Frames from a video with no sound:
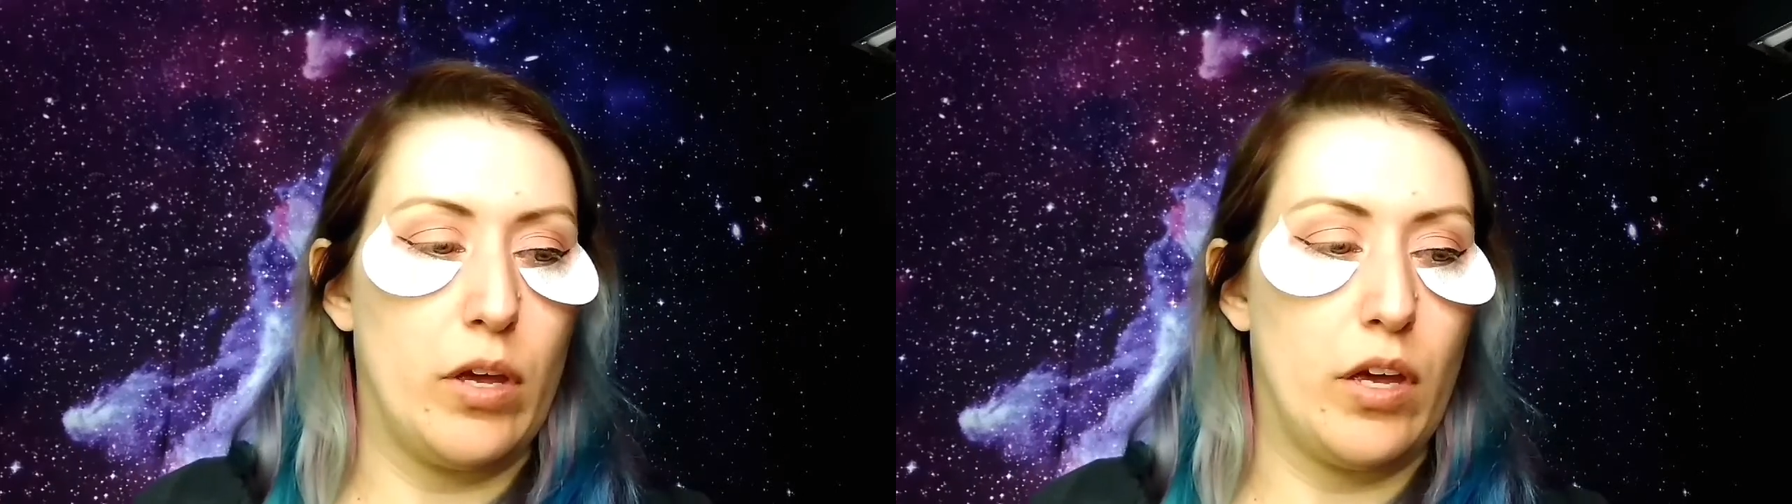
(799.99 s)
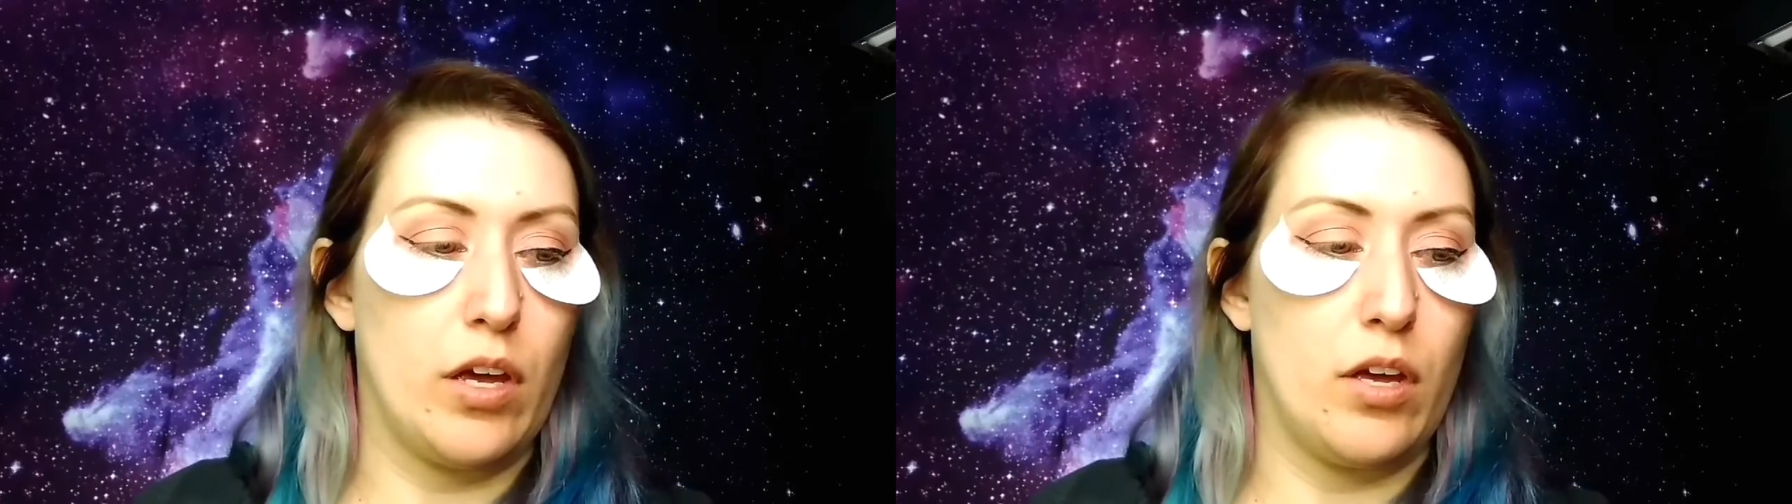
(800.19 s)

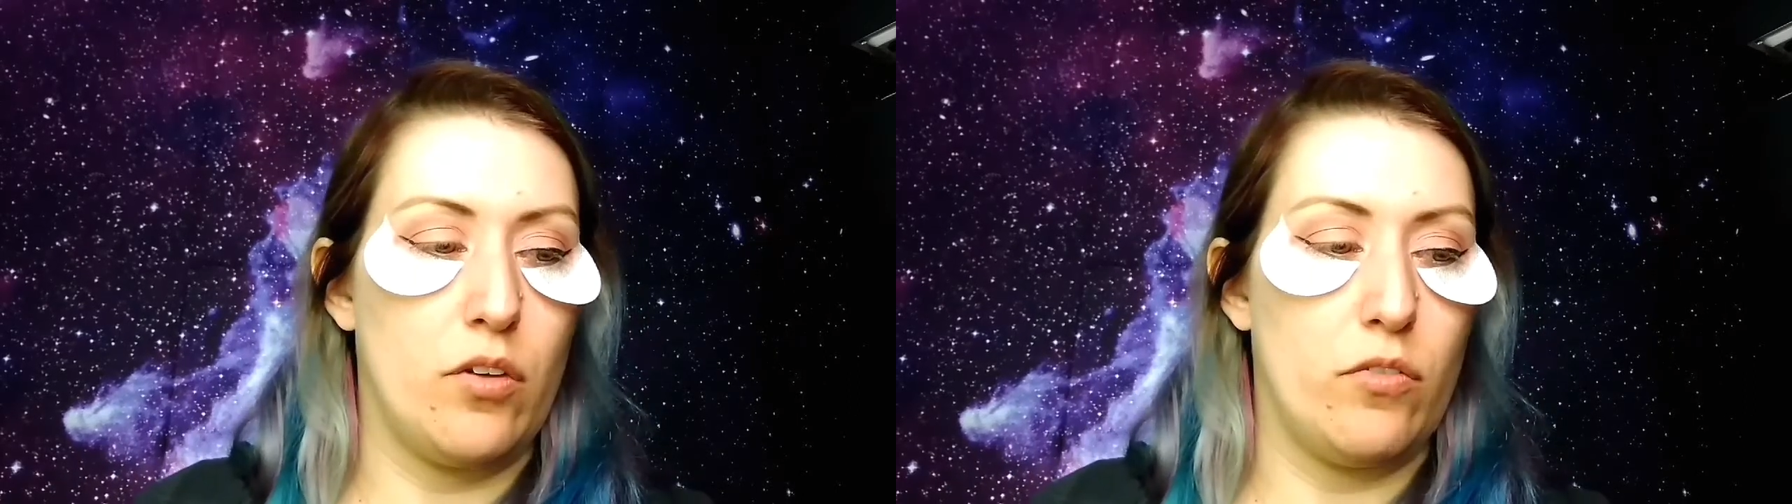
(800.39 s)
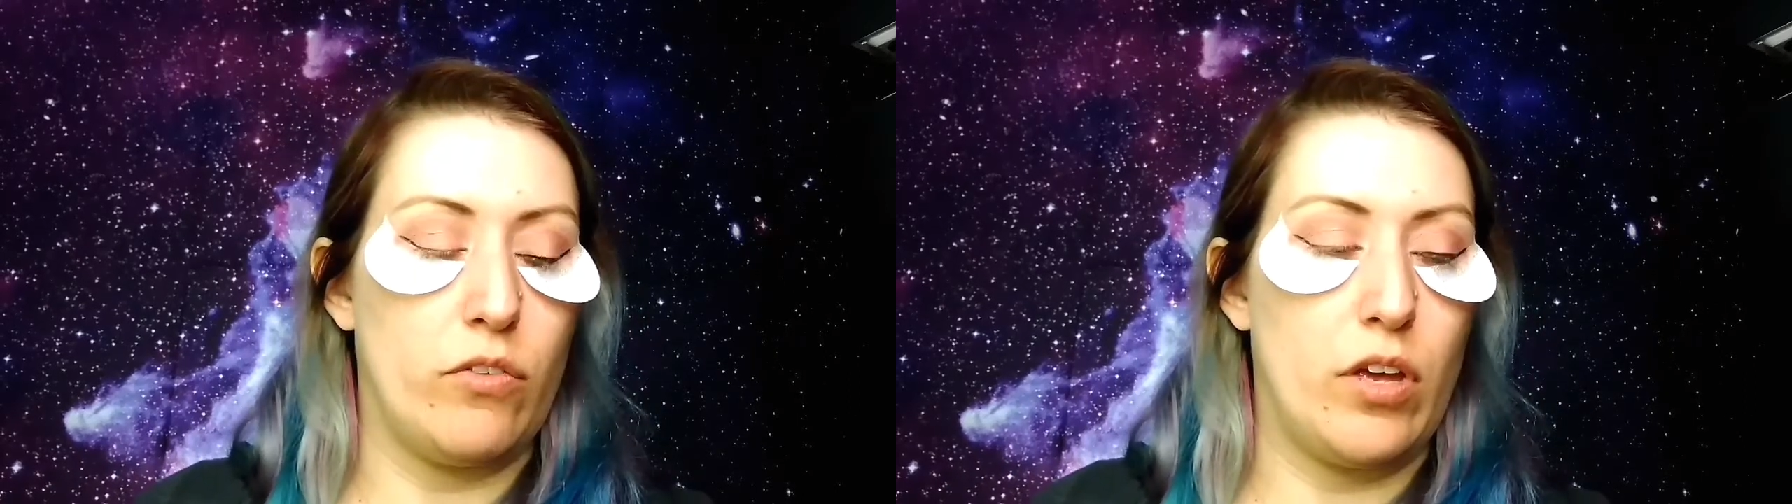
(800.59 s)
and
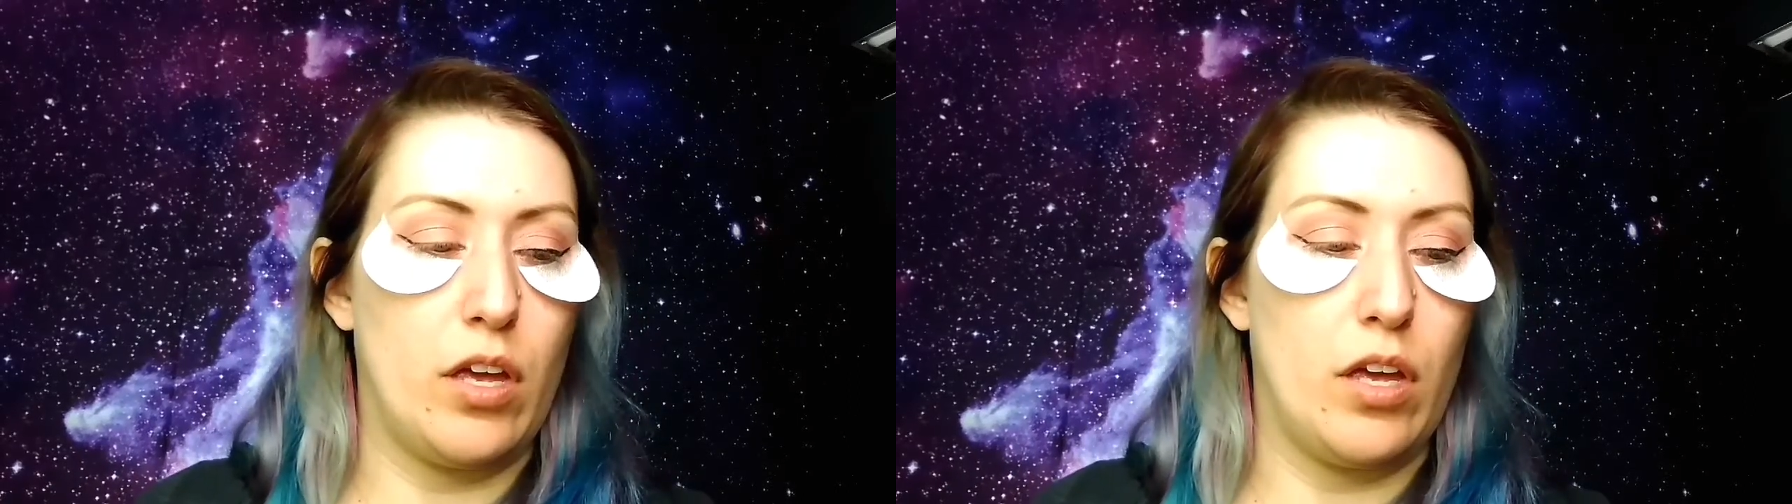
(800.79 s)
I also